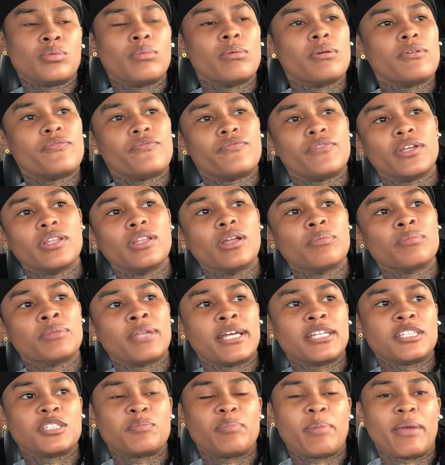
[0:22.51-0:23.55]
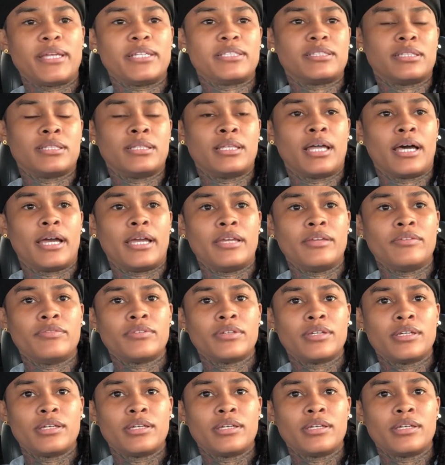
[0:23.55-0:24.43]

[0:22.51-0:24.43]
we would fill up that space in life